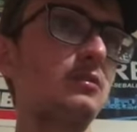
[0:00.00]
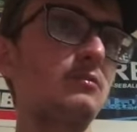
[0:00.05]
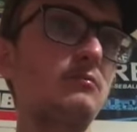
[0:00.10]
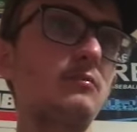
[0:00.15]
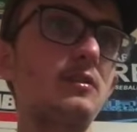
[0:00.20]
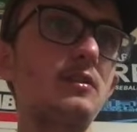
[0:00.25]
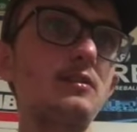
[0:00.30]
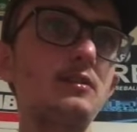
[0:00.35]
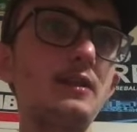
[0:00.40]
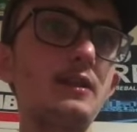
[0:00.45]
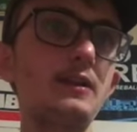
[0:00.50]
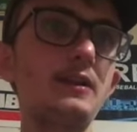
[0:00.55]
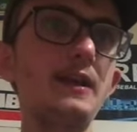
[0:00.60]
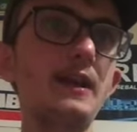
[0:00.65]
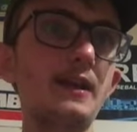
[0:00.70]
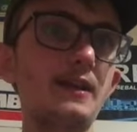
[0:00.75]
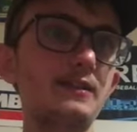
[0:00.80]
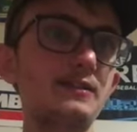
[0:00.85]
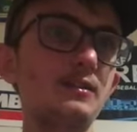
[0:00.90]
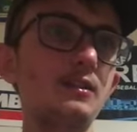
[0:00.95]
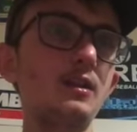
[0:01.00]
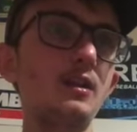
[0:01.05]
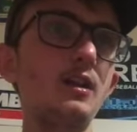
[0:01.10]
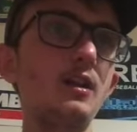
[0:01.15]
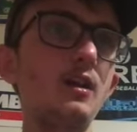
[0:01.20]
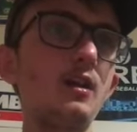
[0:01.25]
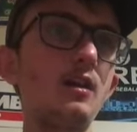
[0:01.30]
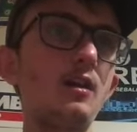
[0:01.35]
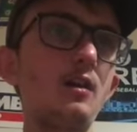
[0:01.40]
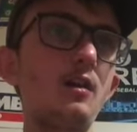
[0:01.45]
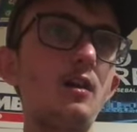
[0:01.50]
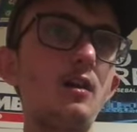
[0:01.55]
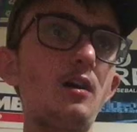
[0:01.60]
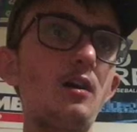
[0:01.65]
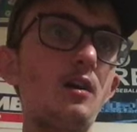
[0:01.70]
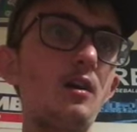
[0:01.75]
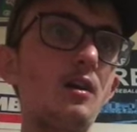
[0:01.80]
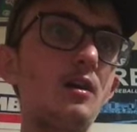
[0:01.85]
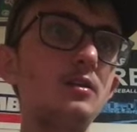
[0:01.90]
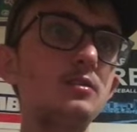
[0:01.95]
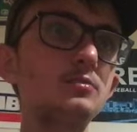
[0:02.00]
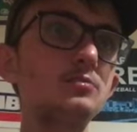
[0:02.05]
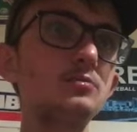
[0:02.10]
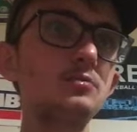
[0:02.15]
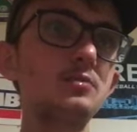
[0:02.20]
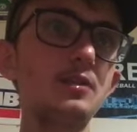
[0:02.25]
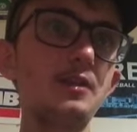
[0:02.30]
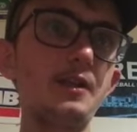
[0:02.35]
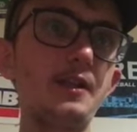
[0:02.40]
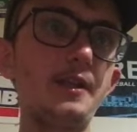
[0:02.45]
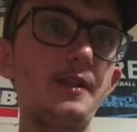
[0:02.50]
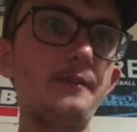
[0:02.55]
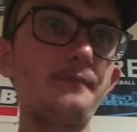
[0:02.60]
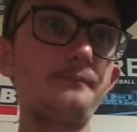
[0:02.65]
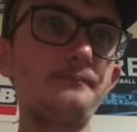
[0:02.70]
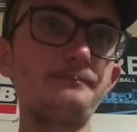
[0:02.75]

But like, yeah, because honestly,